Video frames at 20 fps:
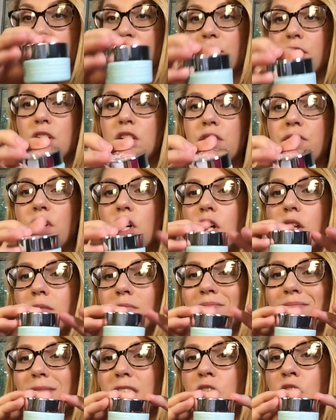First of
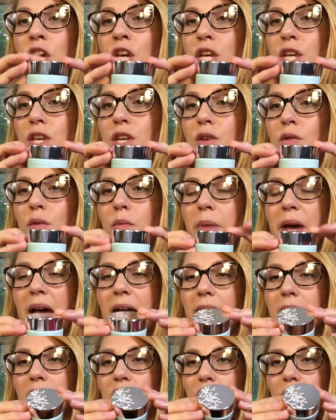all, cute
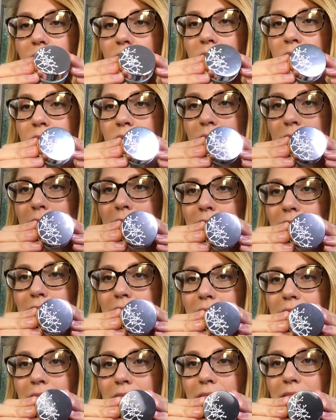packaging.
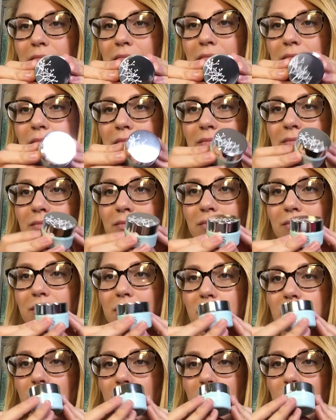
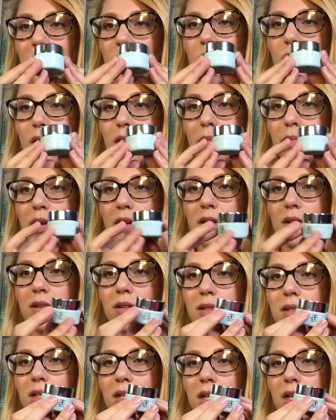So
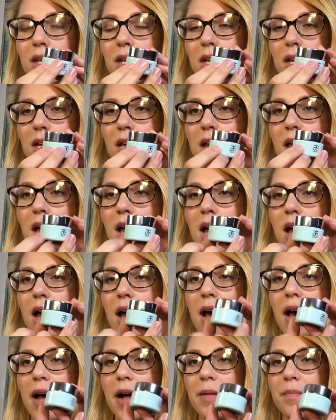adorable.
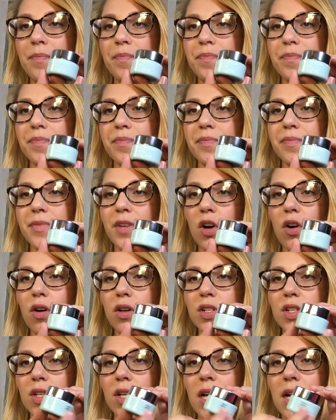They're
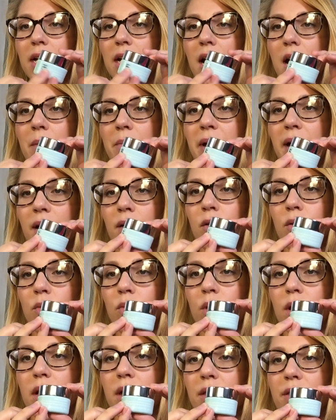also gonna come out
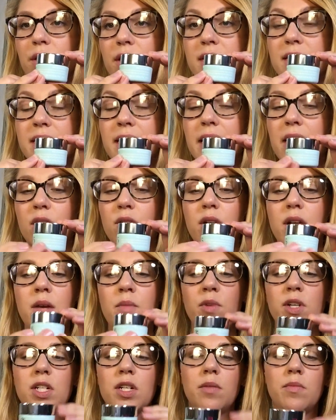with a day
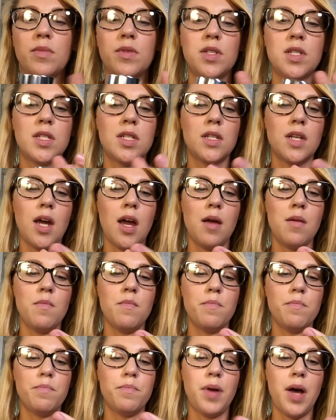cream, which
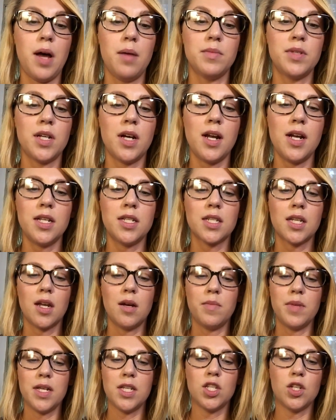I'm pumped on. It's
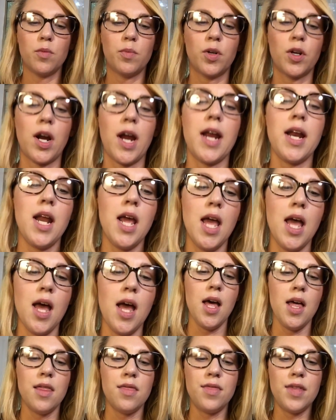gonna be super great.
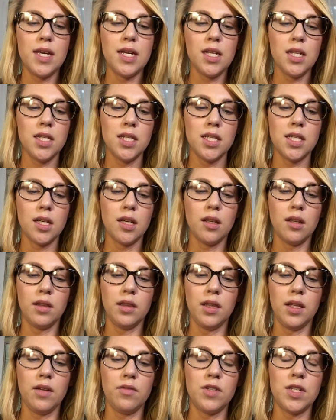This
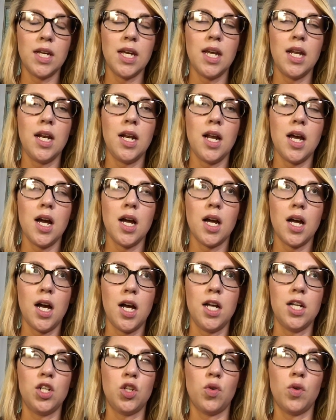lifting and
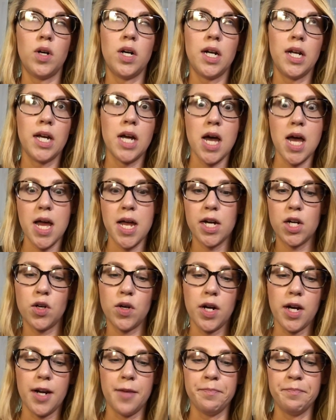contouring eye
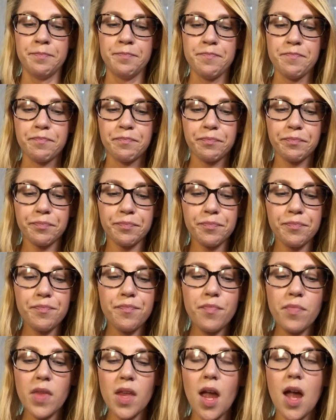cream
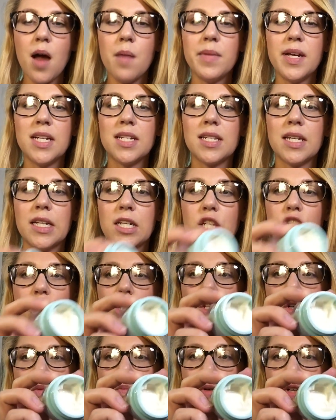is like
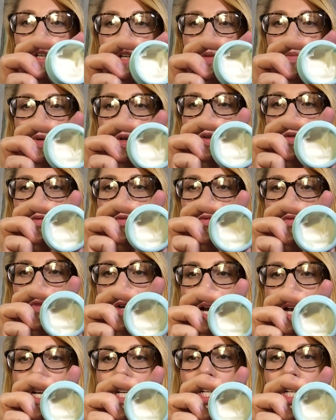super duper
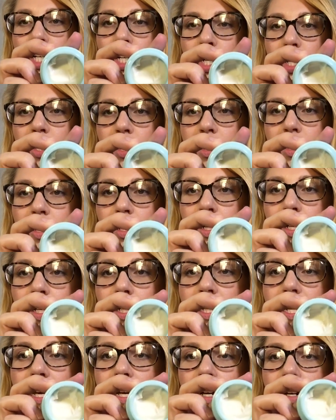rich,
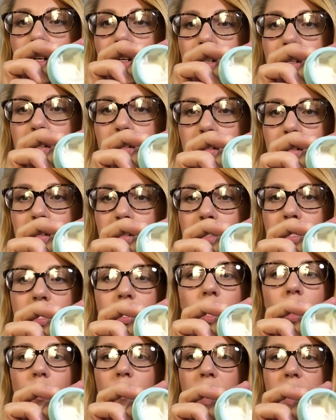like
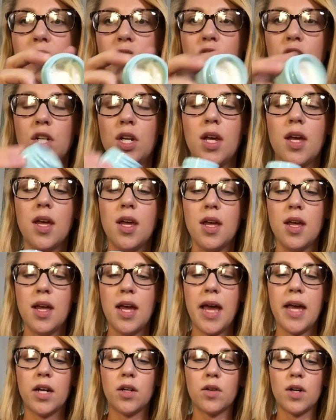so rich
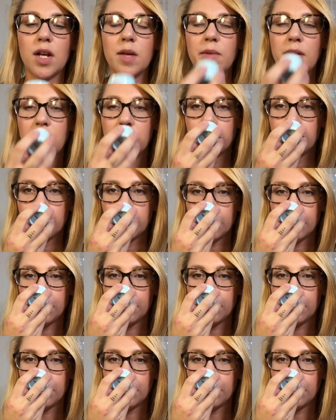and creamy,